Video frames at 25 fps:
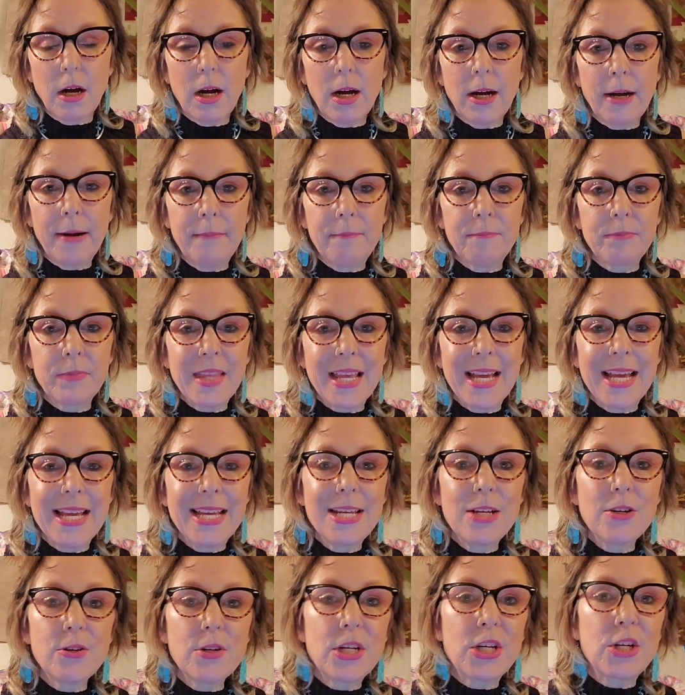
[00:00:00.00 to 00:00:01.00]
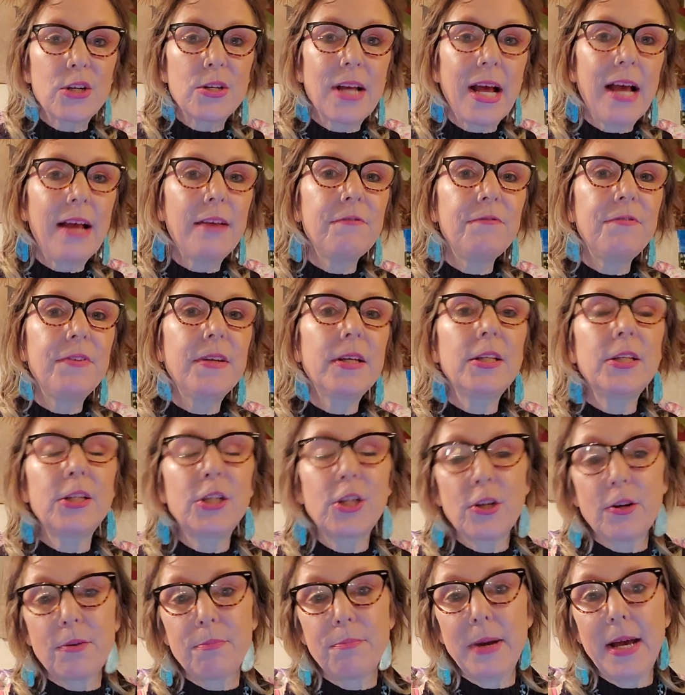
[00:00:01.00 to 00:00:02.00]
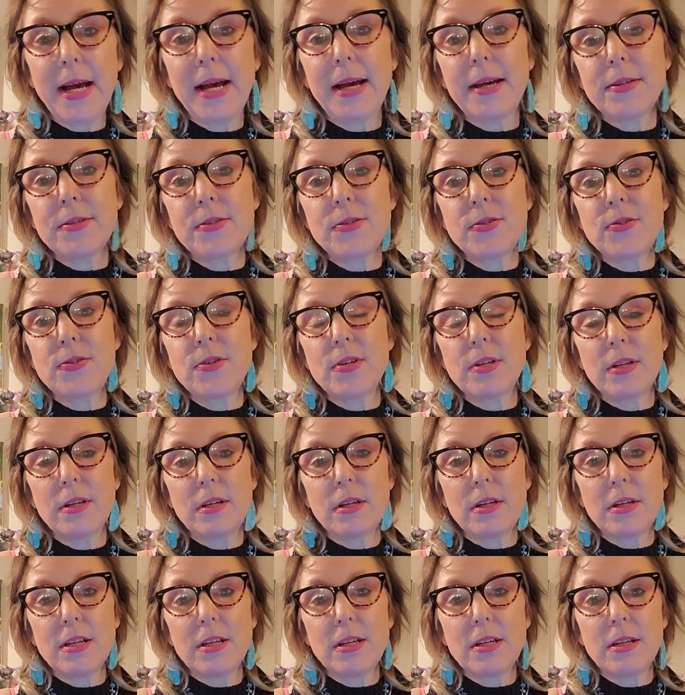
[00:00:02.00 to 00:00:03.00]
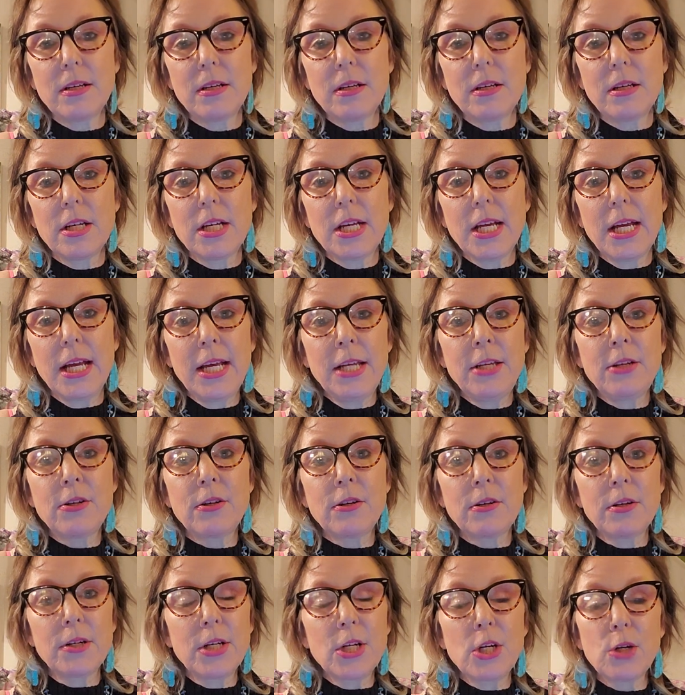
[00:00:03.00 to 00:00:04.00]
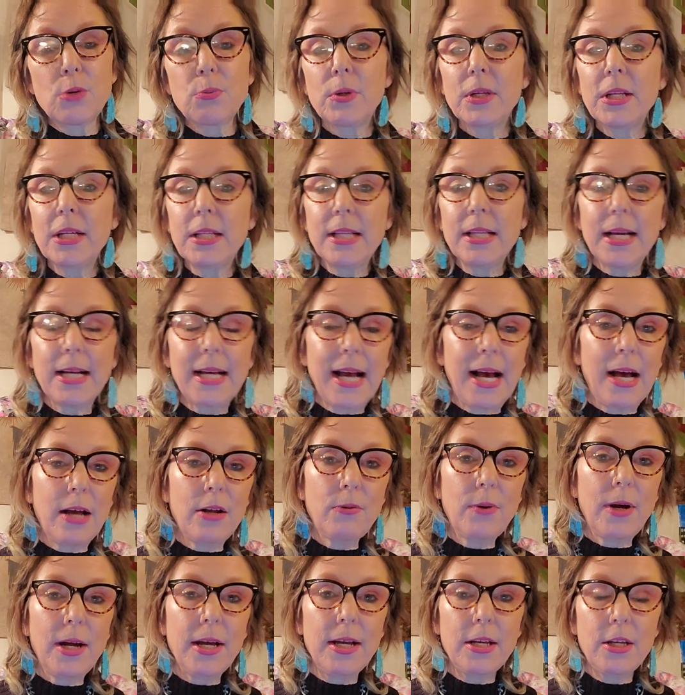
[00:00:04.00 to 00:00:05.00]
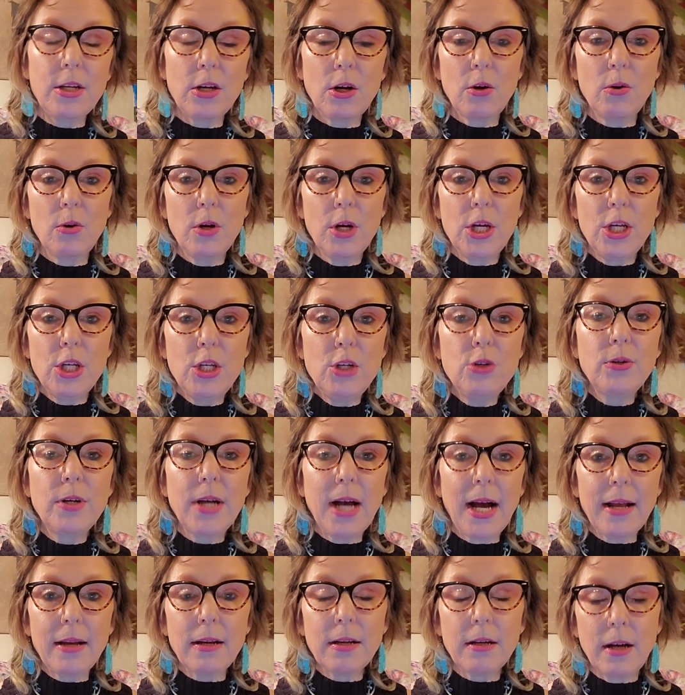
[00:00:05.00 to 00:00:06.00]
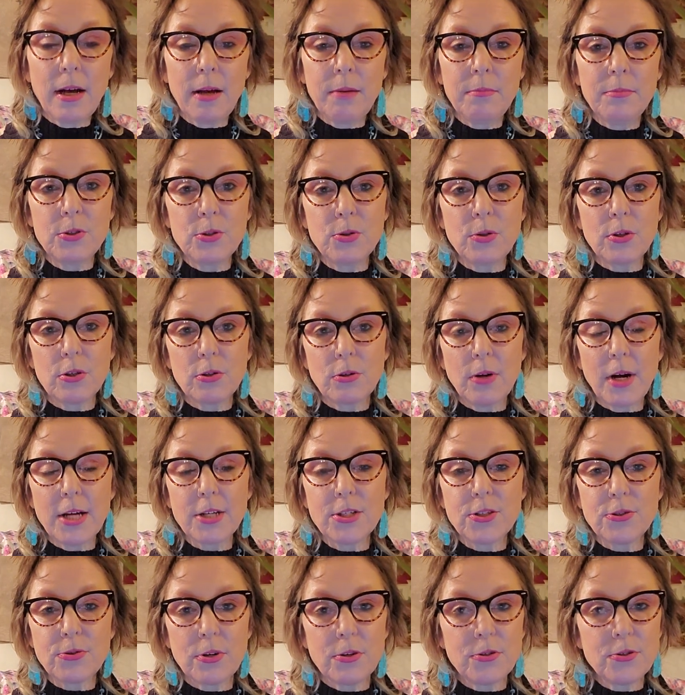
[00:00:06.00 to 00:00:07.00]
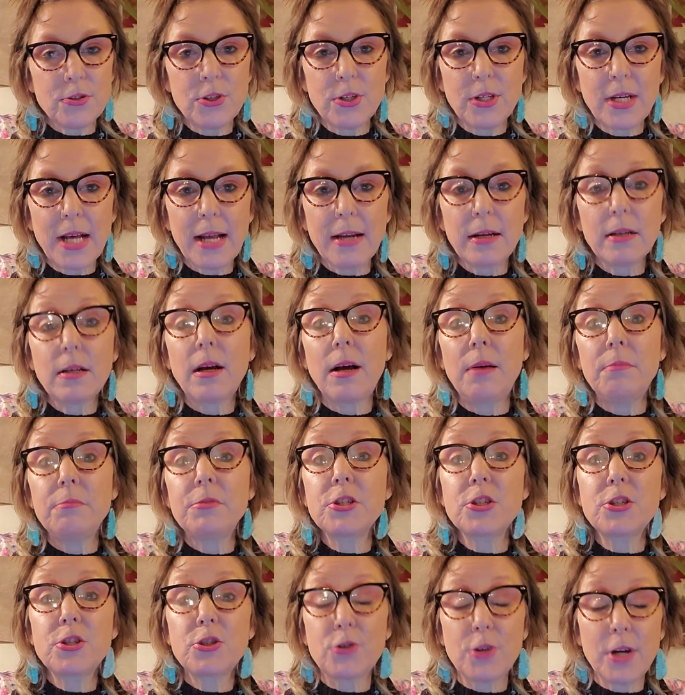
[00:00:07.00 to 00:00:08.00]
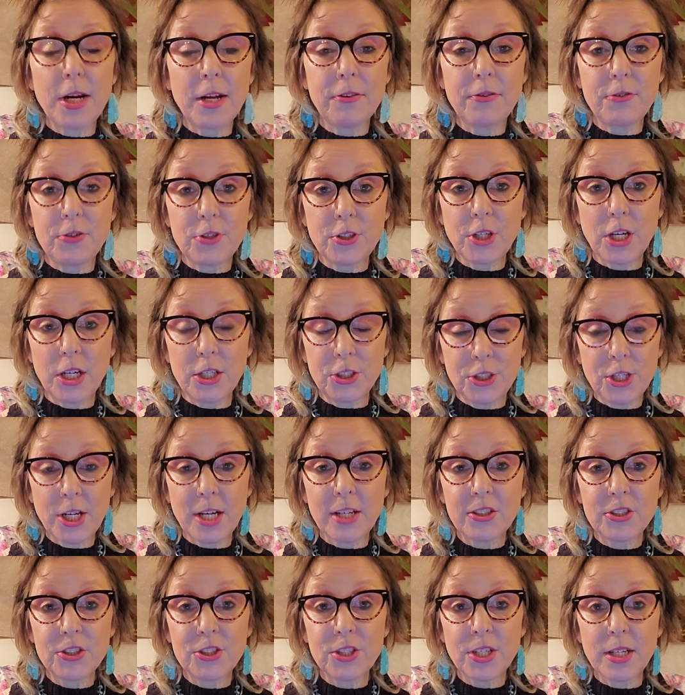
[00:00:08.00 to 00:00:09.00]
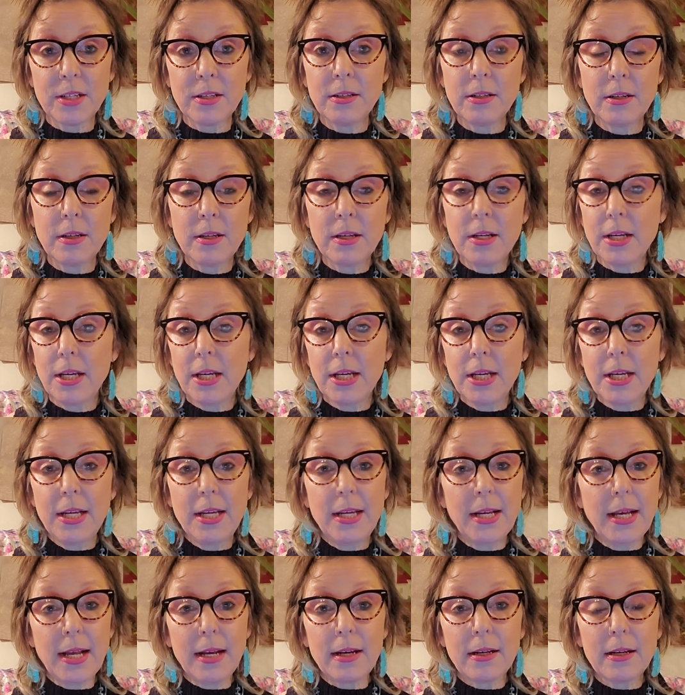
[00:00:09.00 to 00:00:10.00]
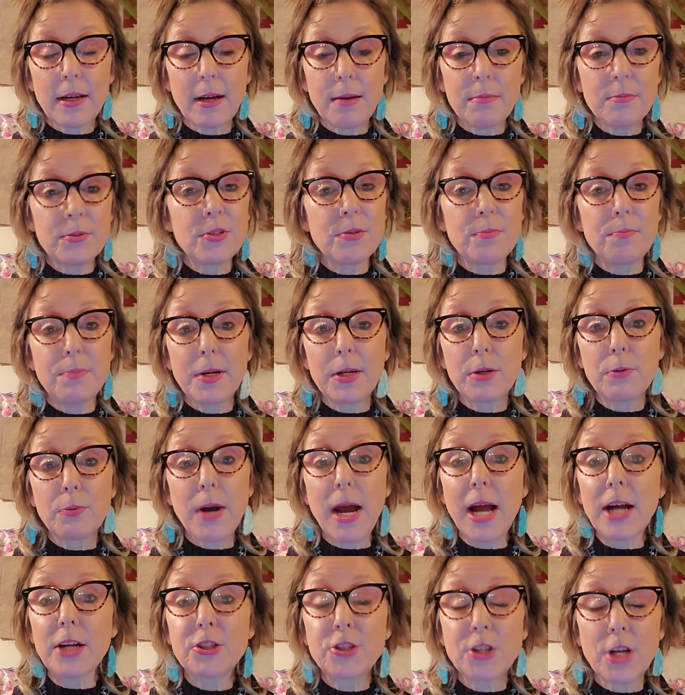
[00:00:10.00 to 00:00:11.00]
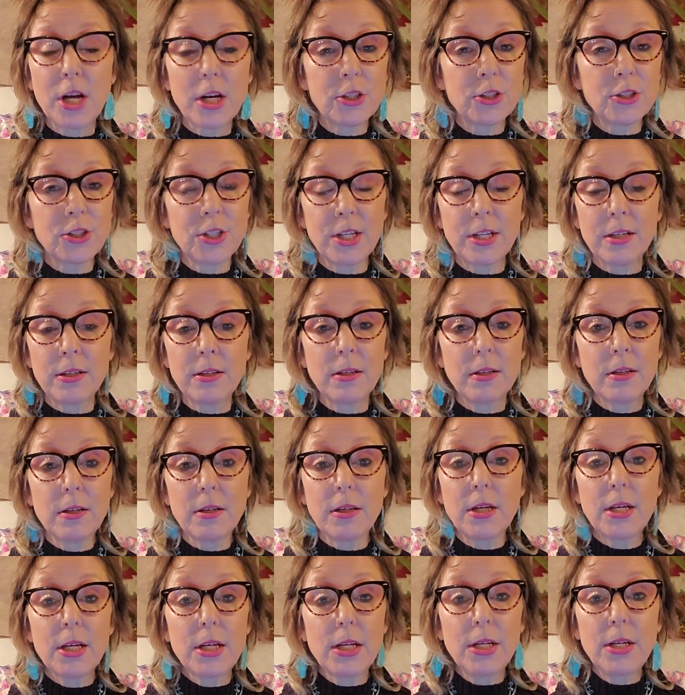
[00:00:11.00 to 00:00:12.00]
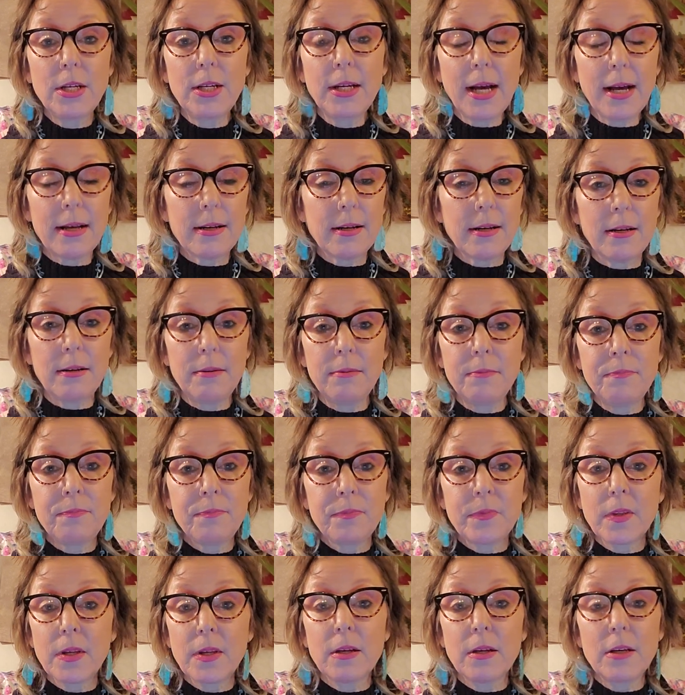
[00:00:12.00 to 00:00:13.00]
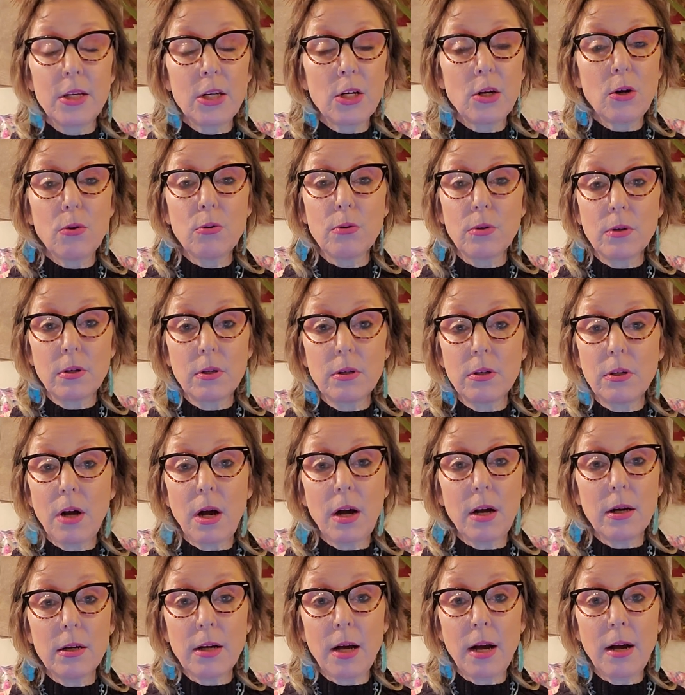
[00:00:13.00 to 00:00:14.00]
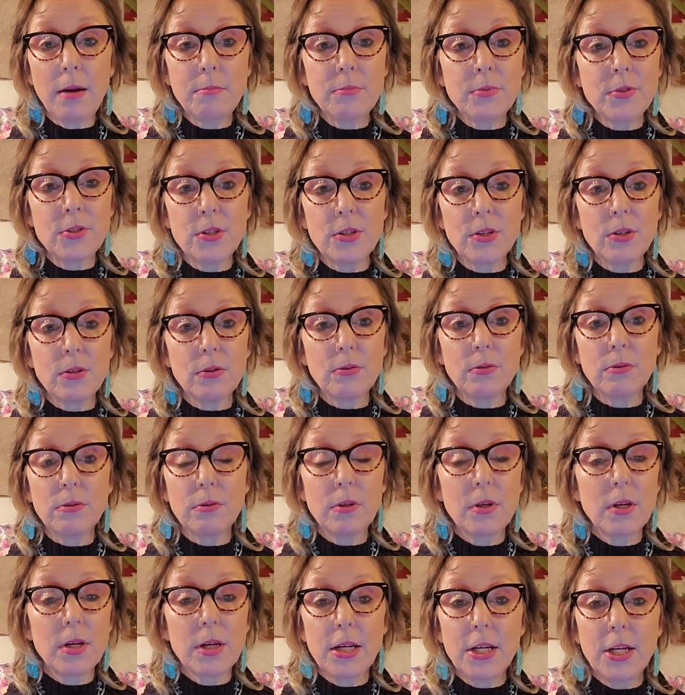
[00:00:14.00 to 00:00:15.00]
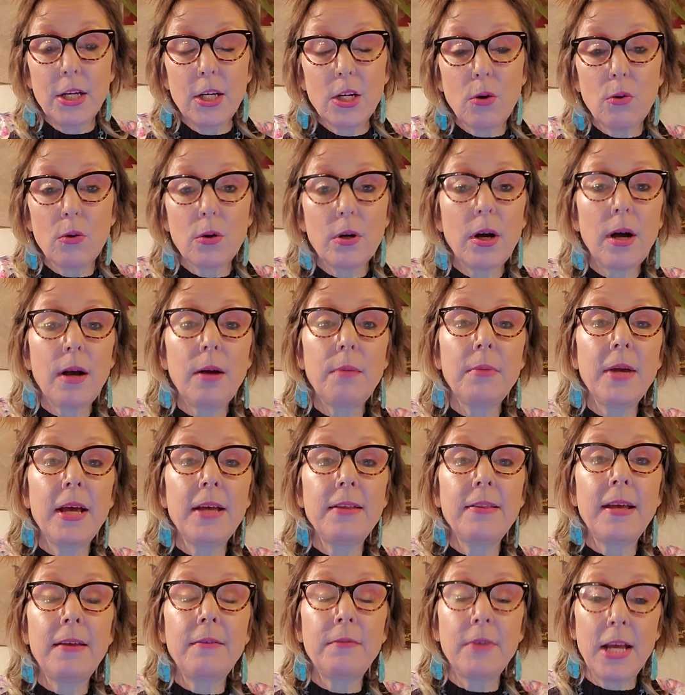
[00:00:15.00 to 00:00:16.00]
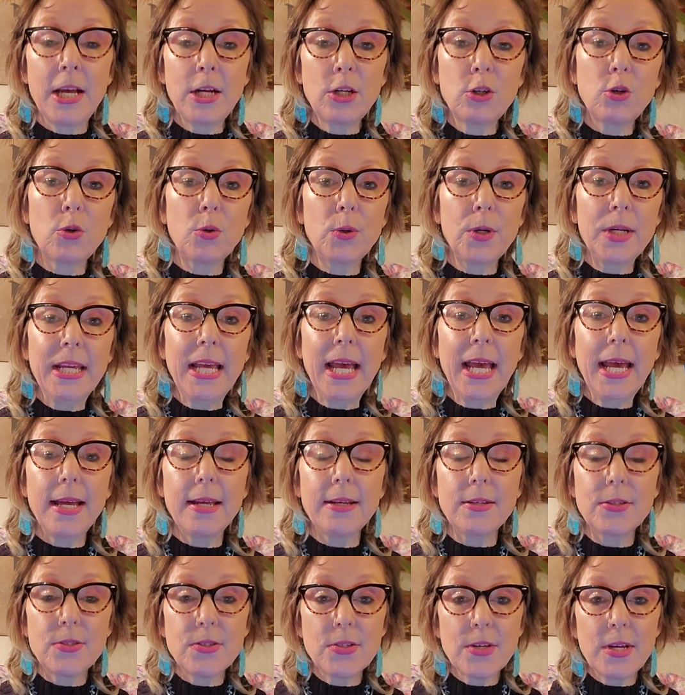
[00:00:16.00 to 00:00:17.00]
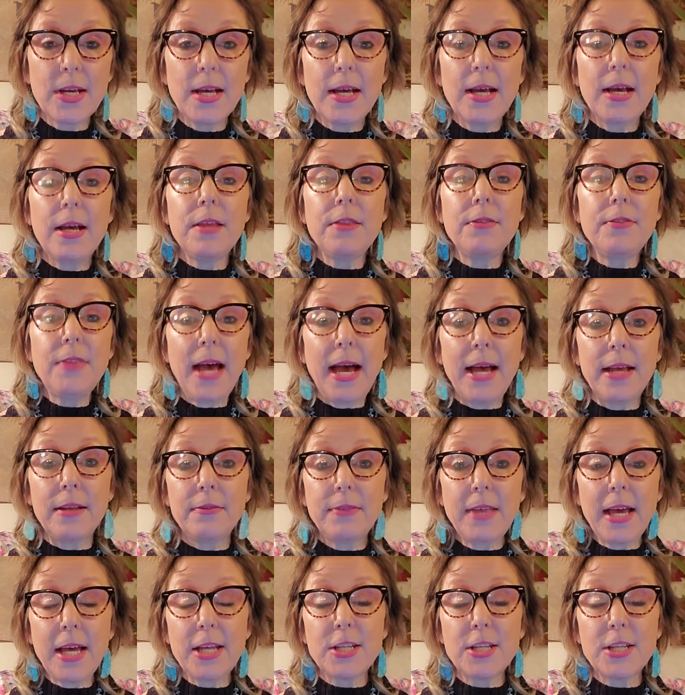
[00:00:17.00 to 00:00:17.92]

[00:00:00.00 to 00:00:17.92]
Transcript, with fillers: um, you're, you're not feeling your best and you're you're really like how do i you know you got to come to a crossroads you got to come to strength ju- junction you got to come to Big Rock Junction. You got to, you know, c- come to, you know, come and then and create that